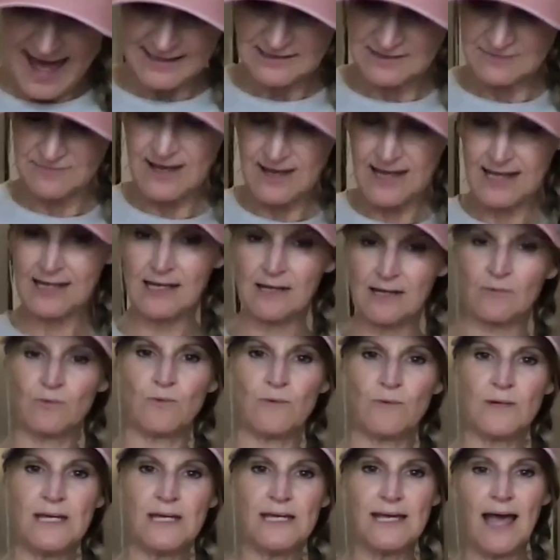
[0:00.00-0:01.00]
Activated,
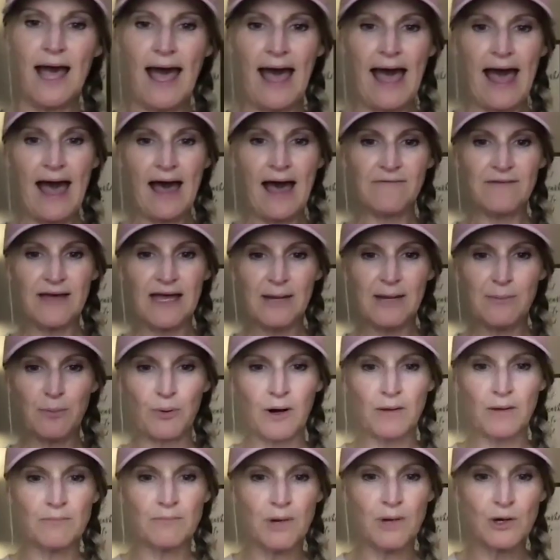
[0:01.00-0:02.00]
we have a
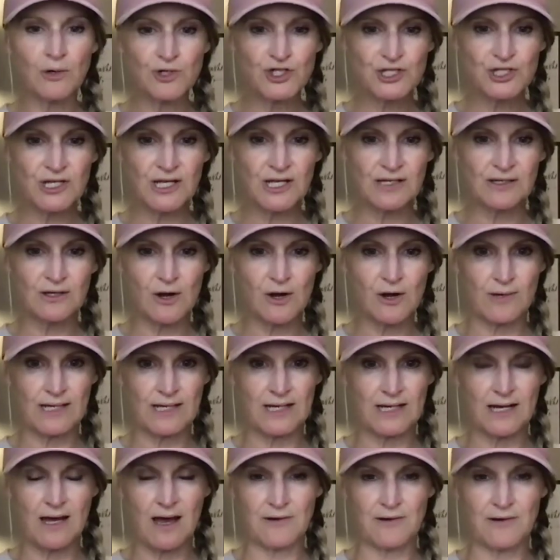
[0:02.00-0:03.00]
promotion
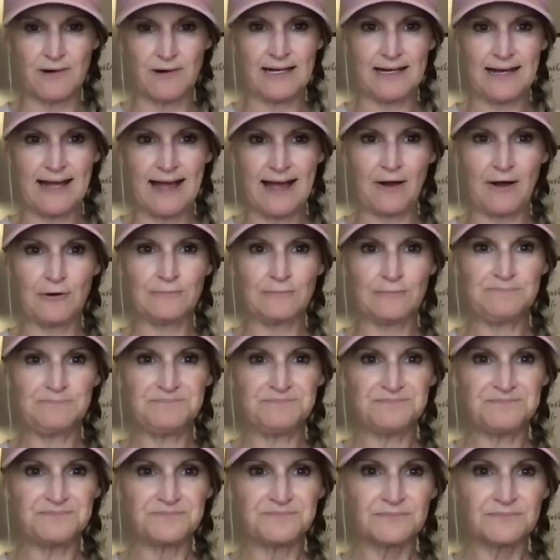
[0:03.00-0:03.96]
going on right now.